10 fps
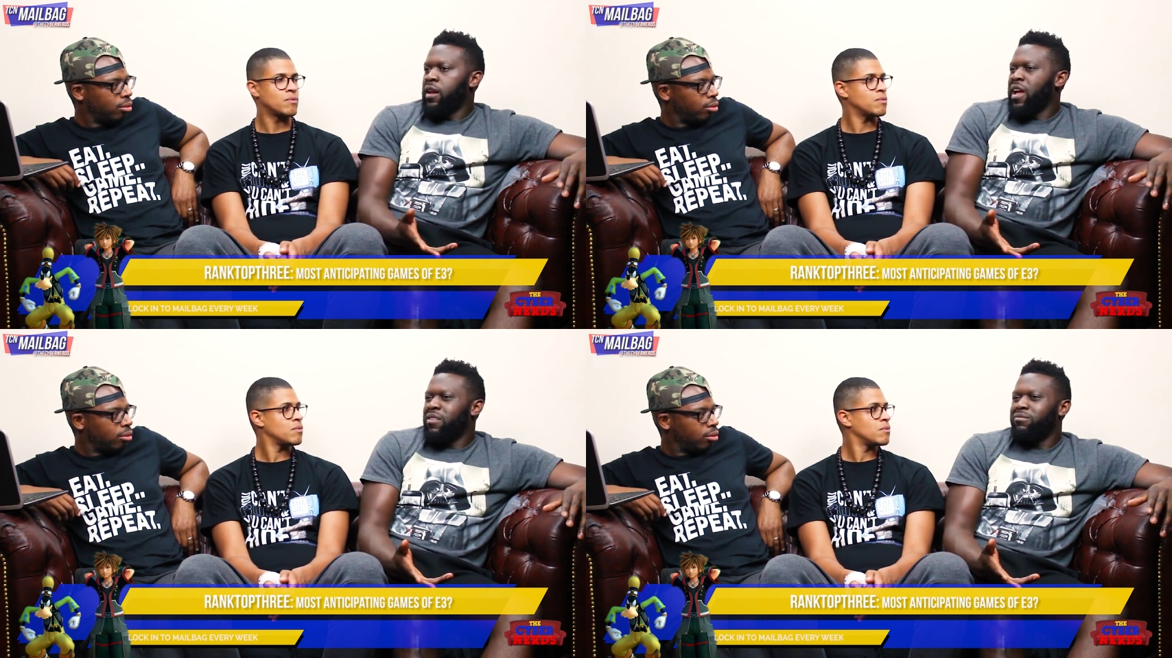
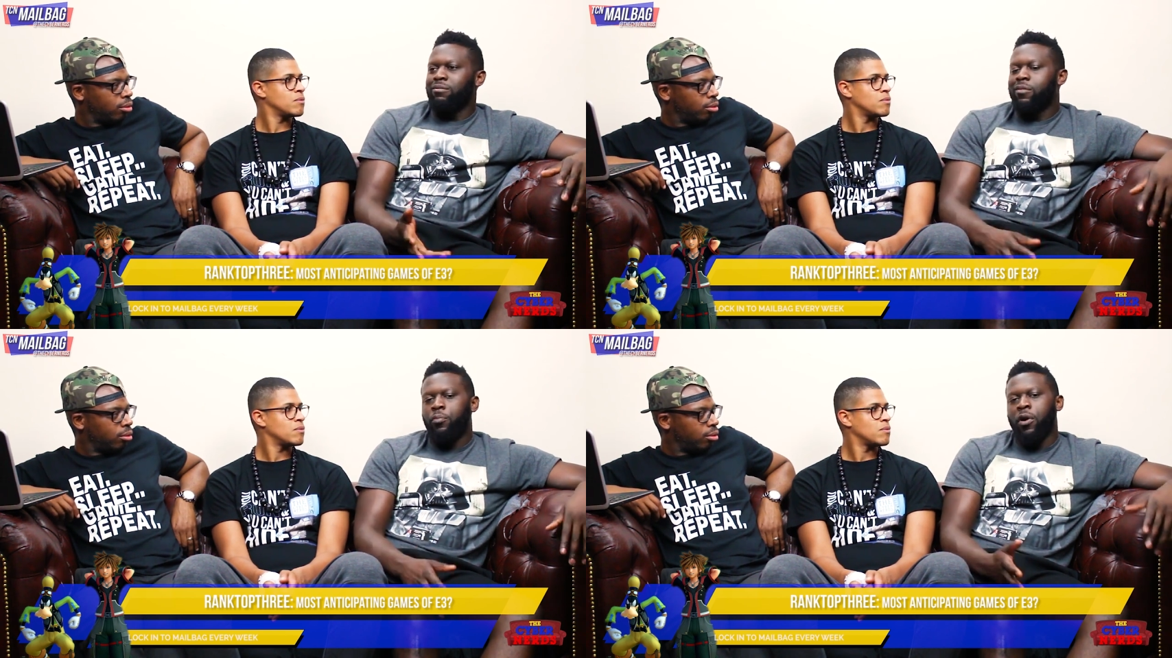Speaker 1: and
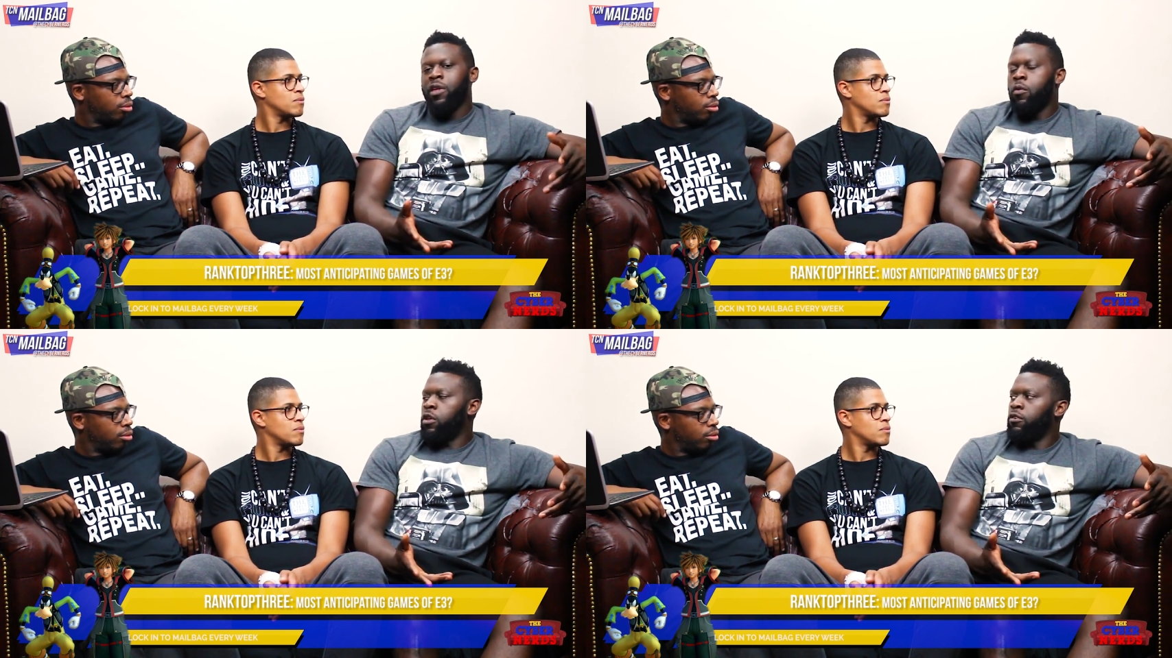that
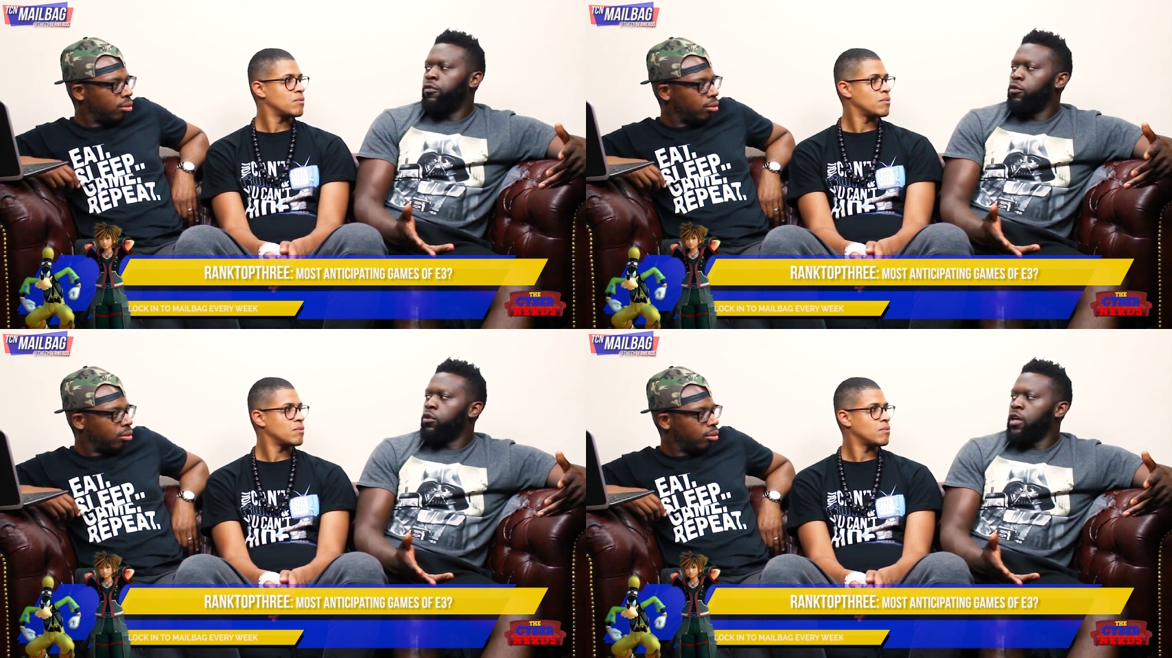Bro, that wasn't
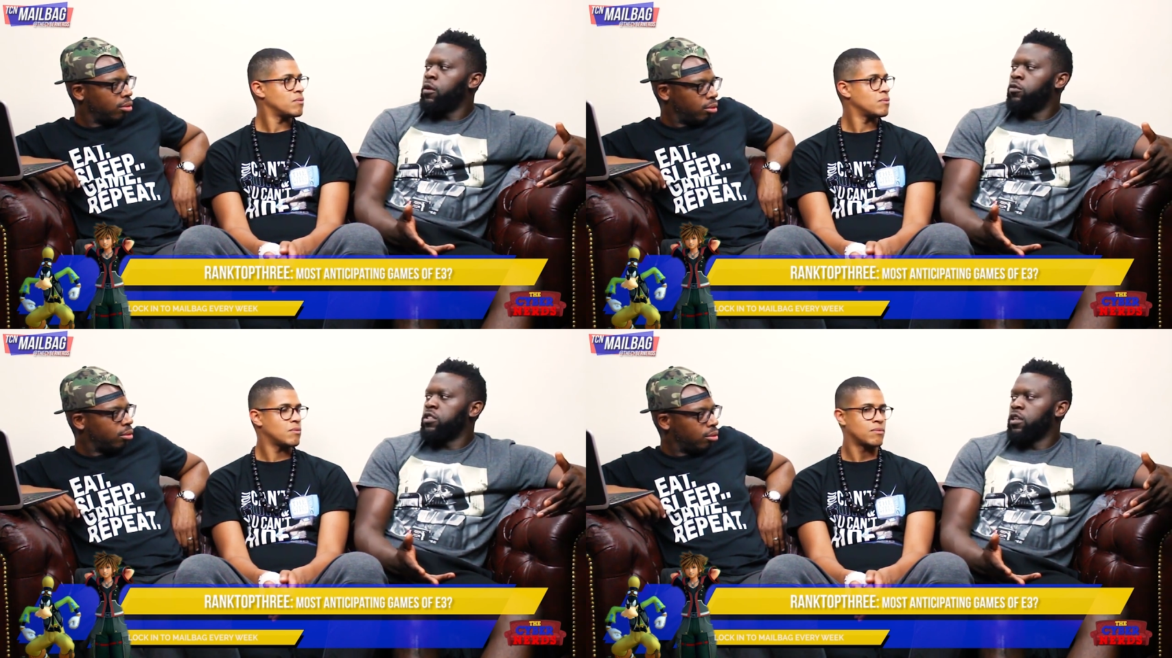even a full
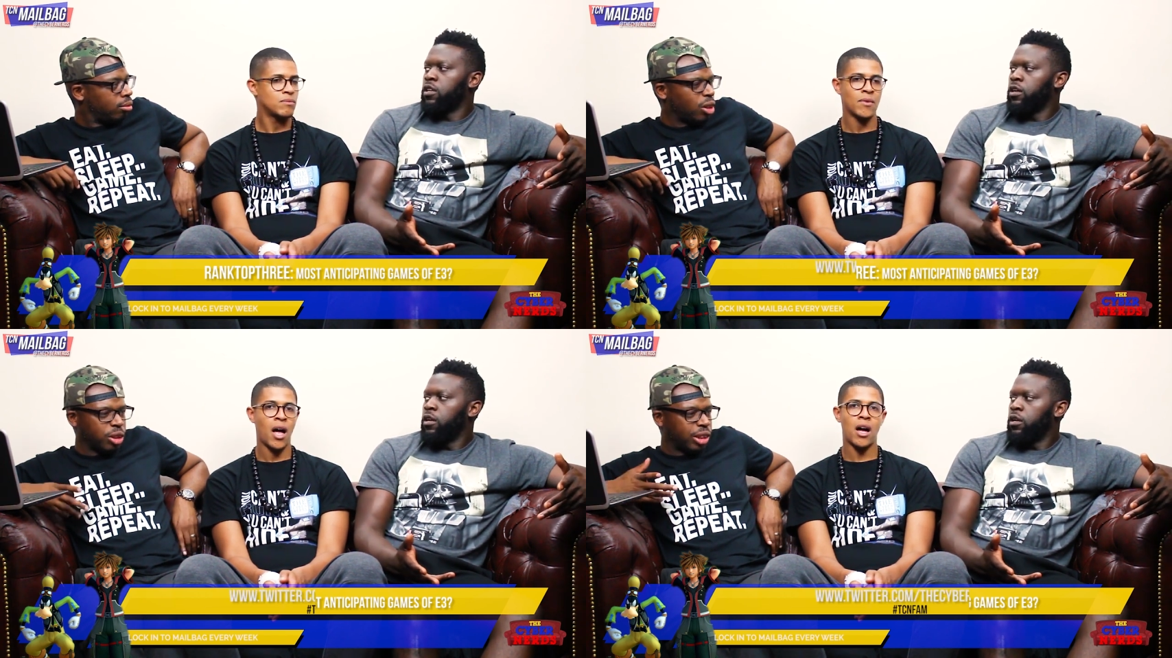game, was
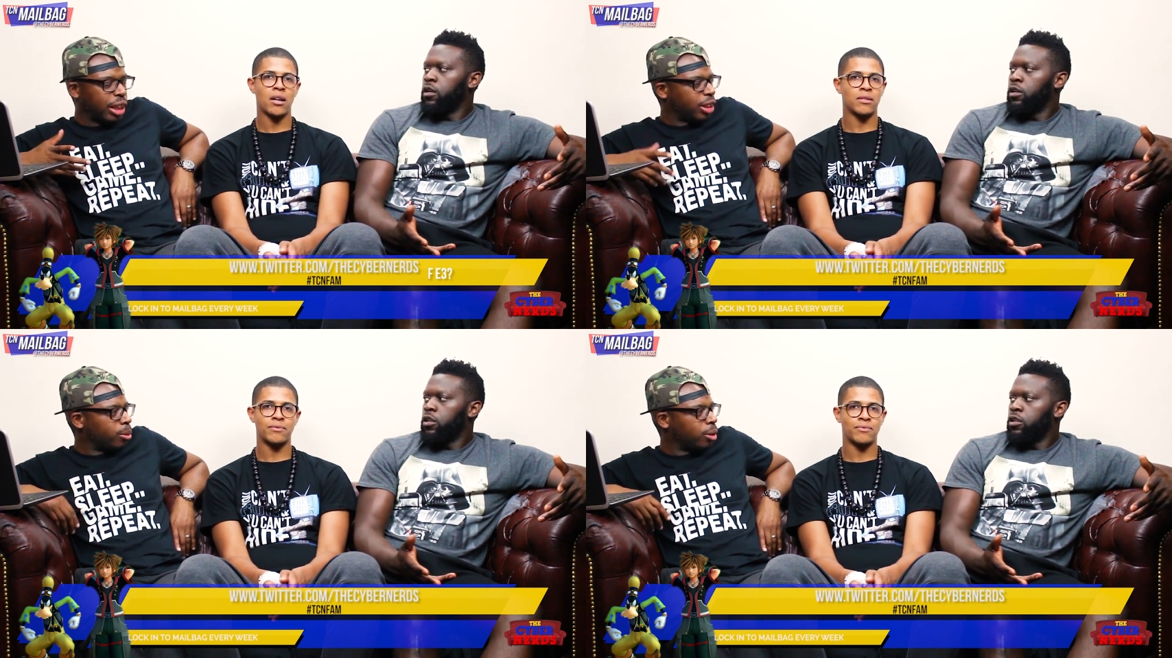it? Nah.
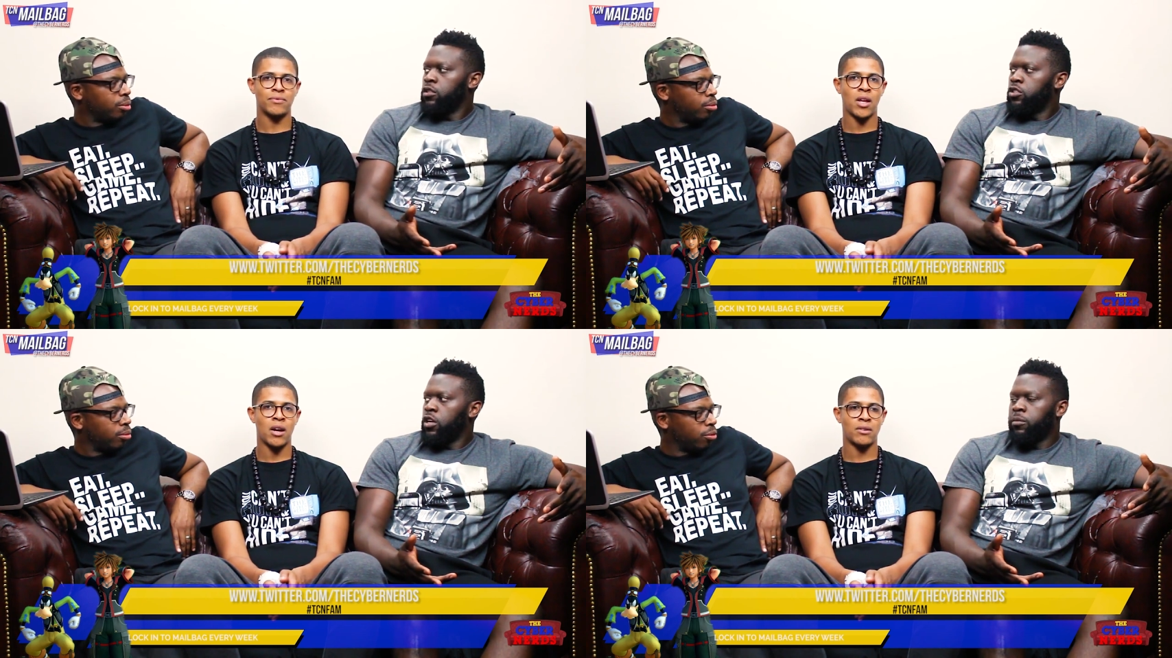Tech demo.
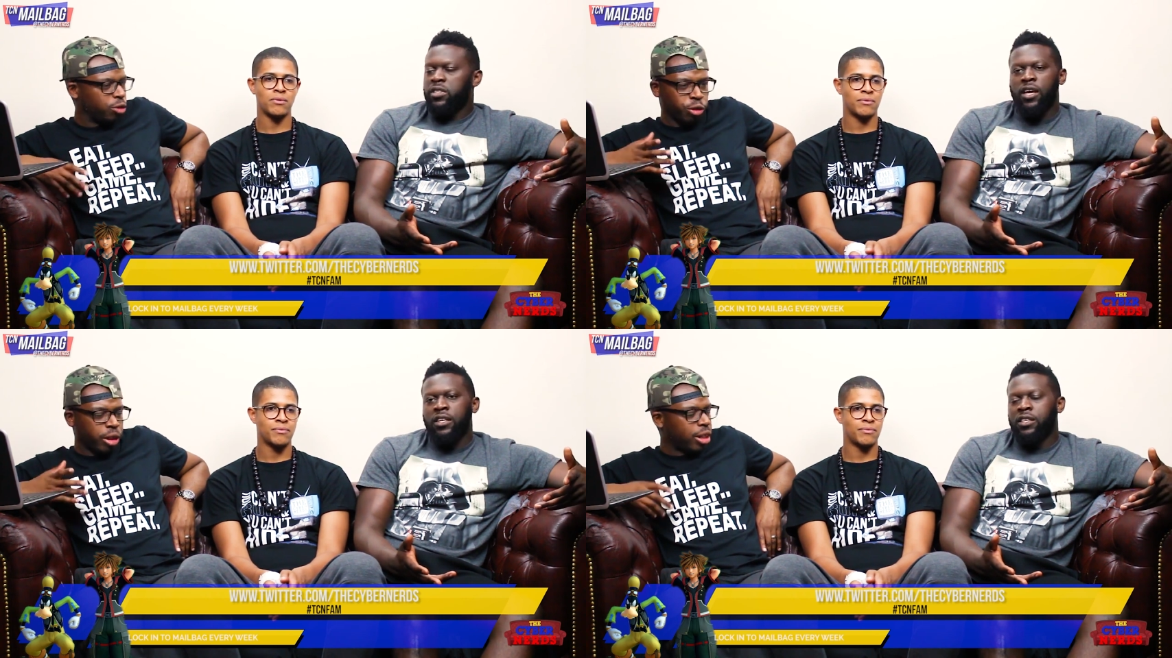Nah. You know what I'm saying?